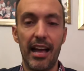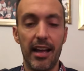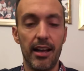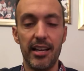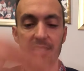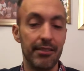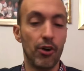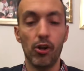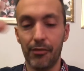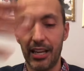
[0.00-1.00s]
it's
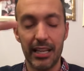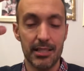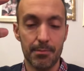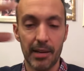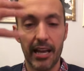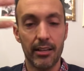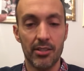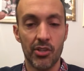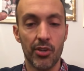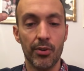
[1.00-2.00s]
evolving, it's getting
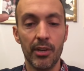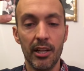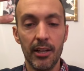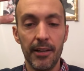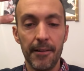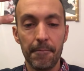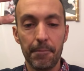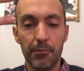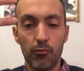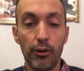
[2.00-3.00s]
to
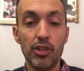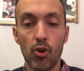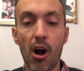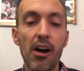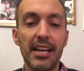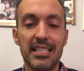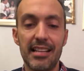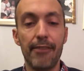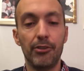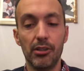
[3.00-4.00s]
reach your highest
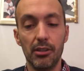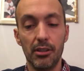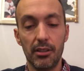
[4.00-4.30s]
level.